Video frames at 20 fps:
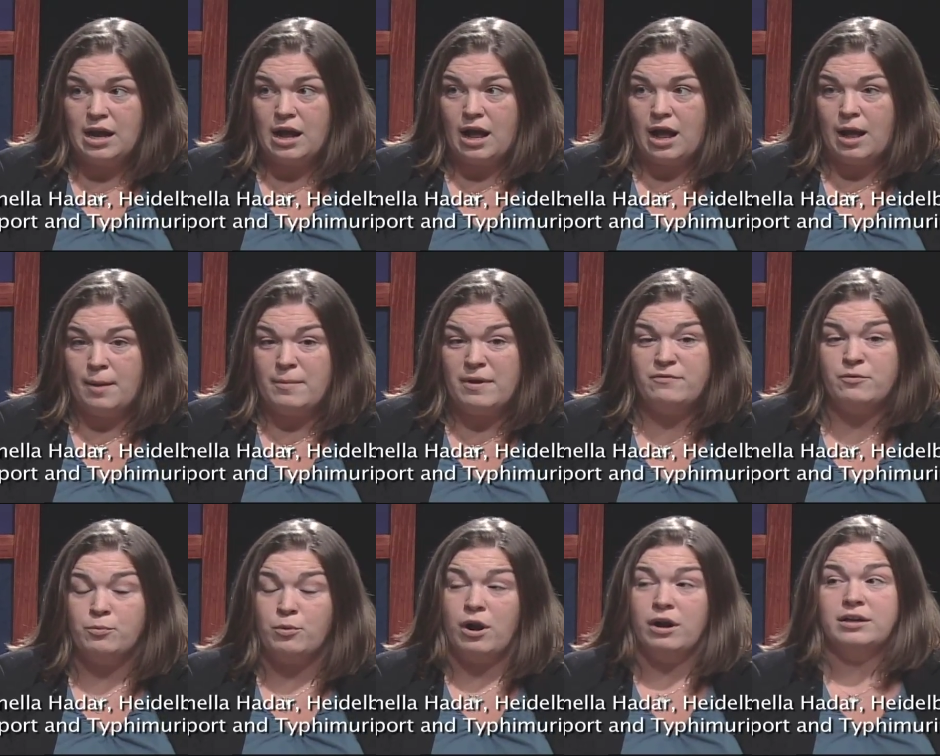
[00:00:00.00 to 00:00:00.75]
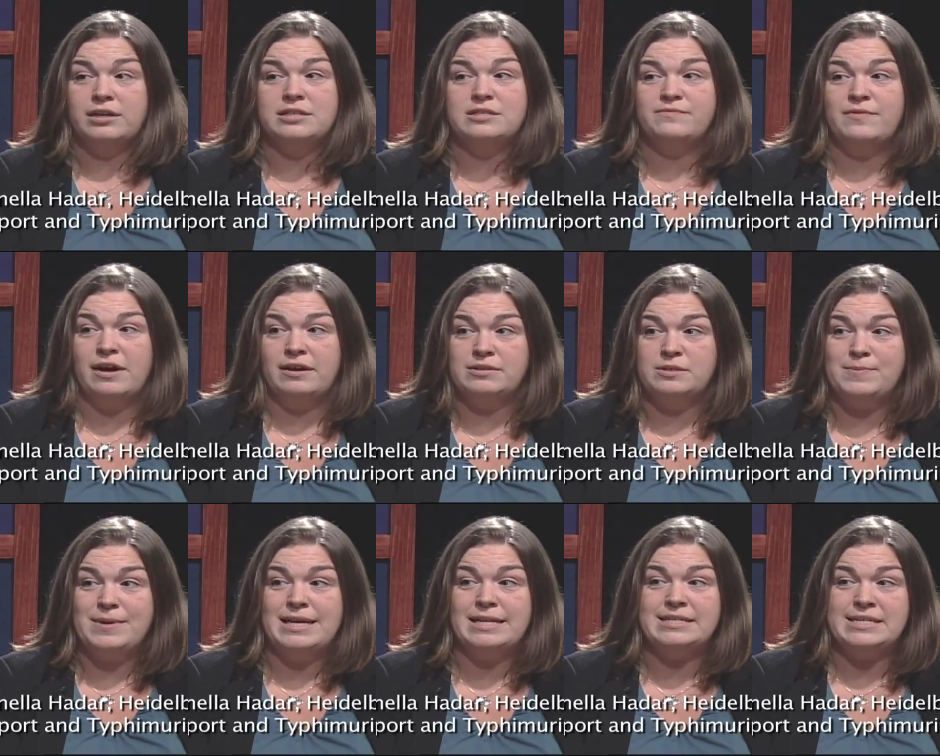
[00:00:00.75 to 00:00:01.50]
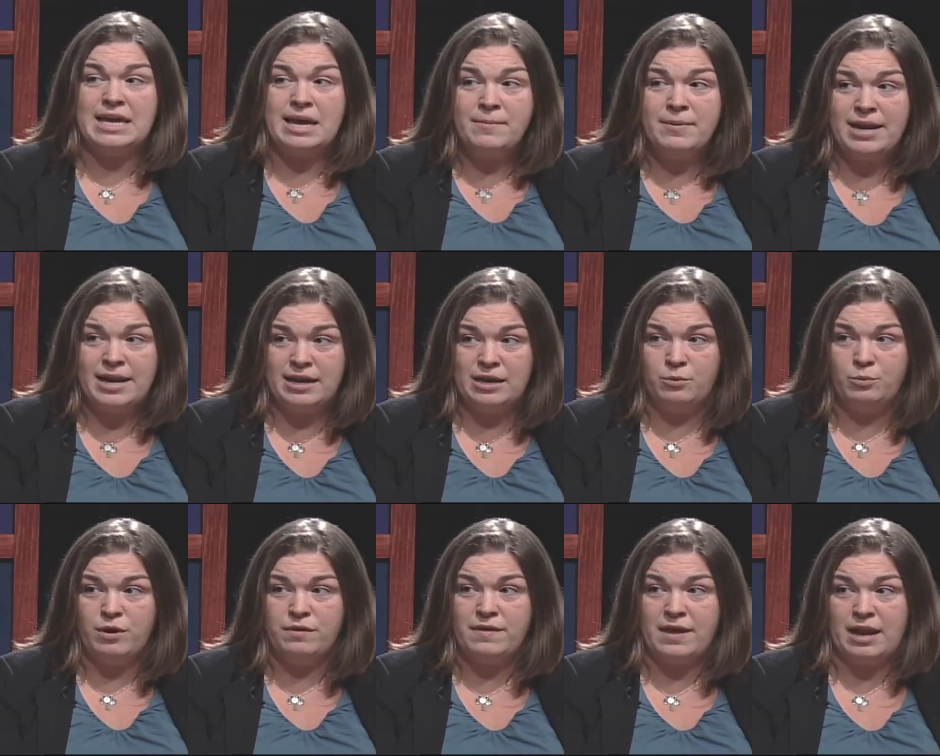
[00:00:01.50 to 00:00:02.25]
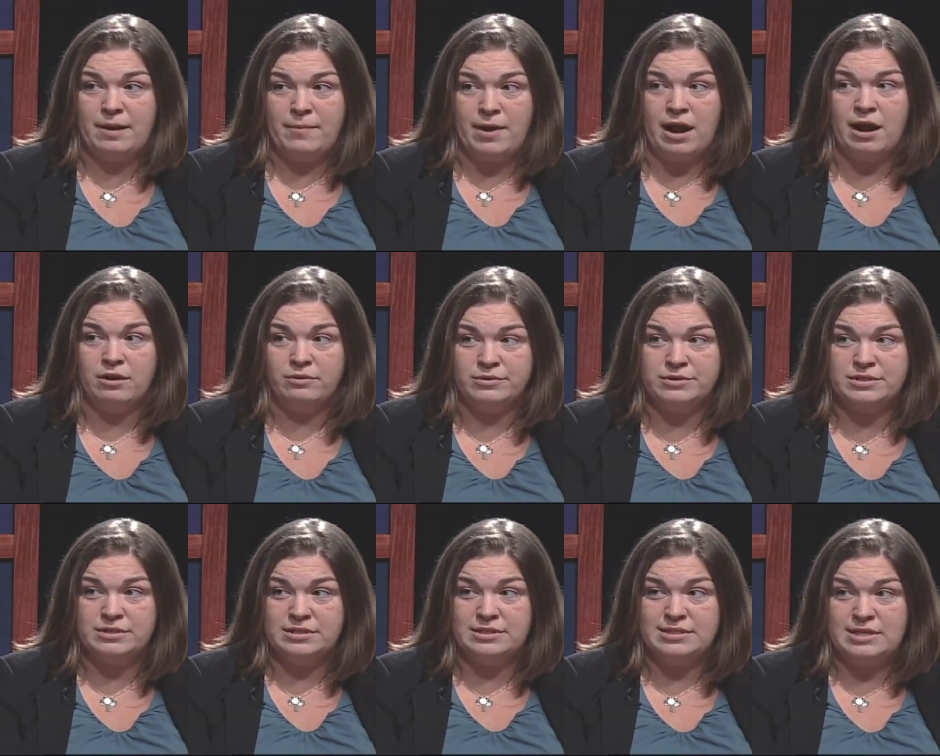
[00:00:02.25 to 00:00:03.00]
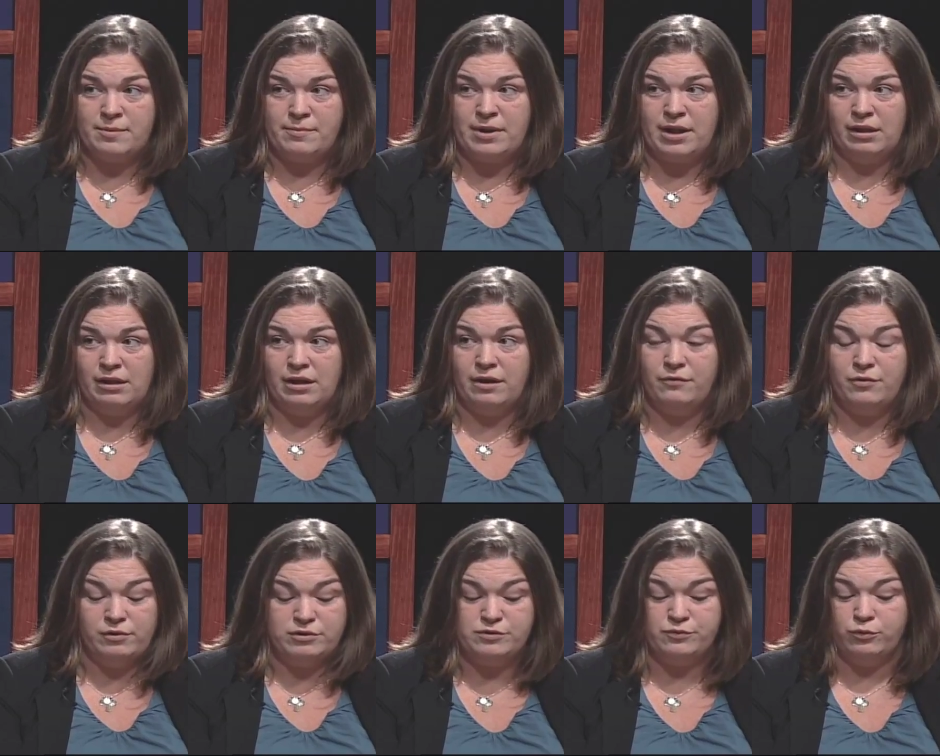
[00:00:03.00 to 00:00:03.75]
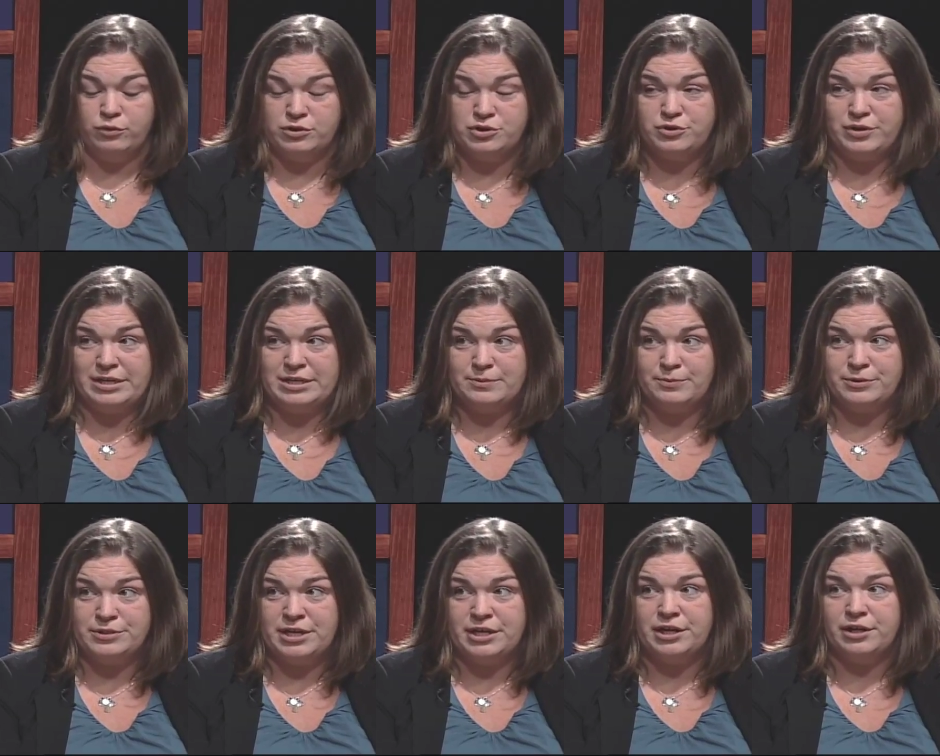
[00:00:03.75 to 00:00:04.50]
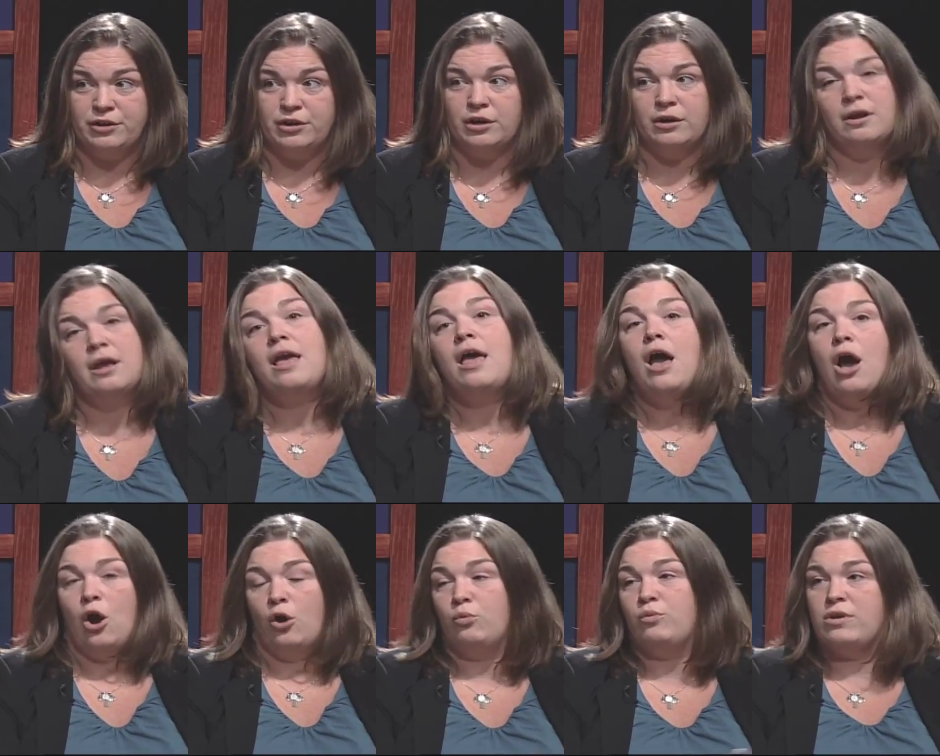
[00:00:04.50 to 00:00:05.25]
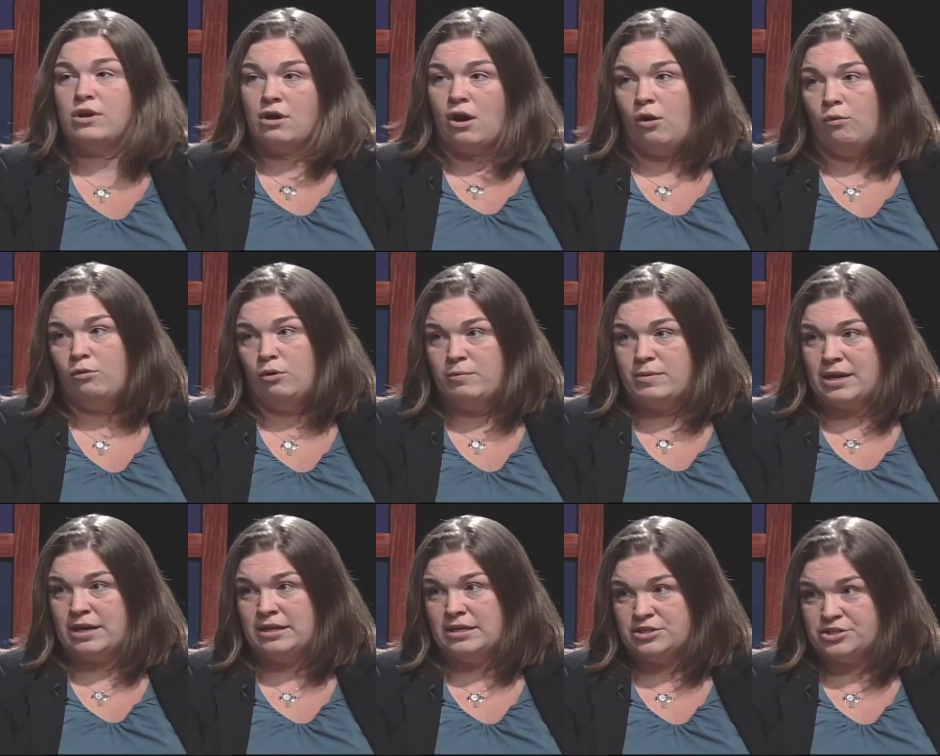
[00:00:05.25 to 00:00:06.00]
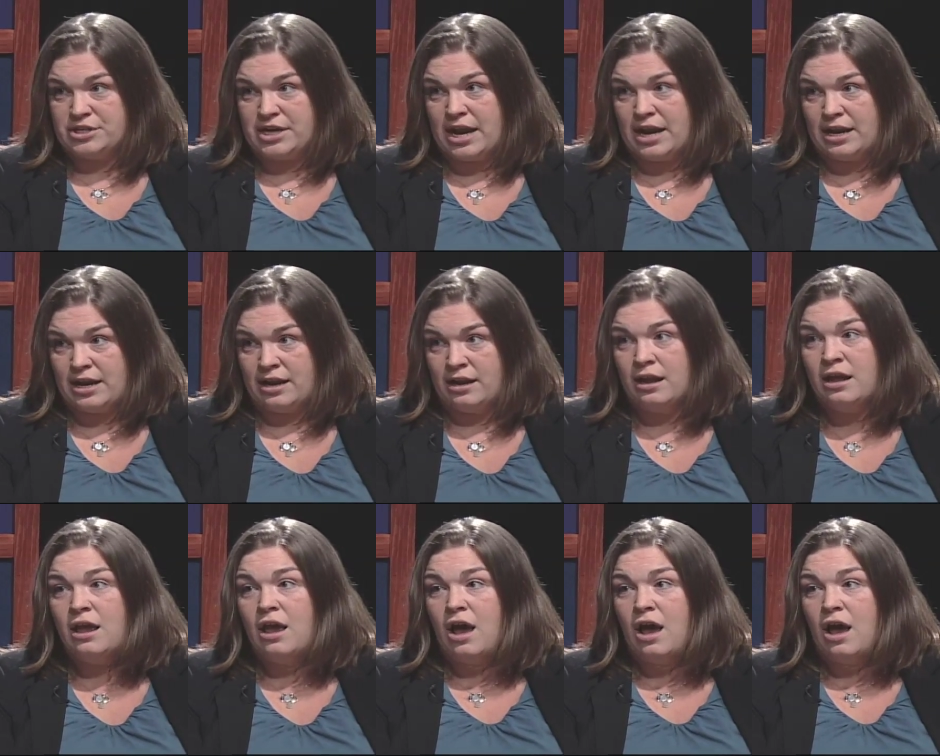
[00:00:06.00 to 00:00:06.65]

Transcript: Um, if a product is found to be contaminated with antibiotic resistant salmonella, of those four strains in particular, a recall will be initiated.